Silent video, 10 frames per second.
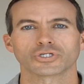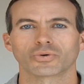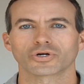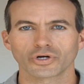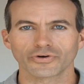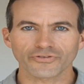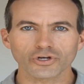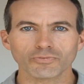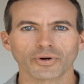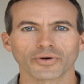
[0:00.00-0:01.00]
So good for
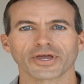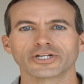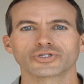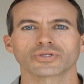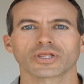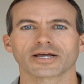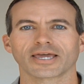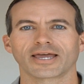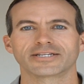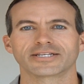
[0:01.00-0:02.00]
you both Andrew
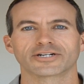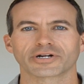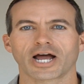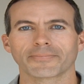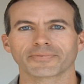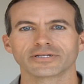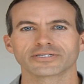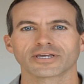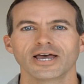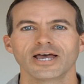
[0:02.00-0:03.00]
Luck and DeAndre Hopkins.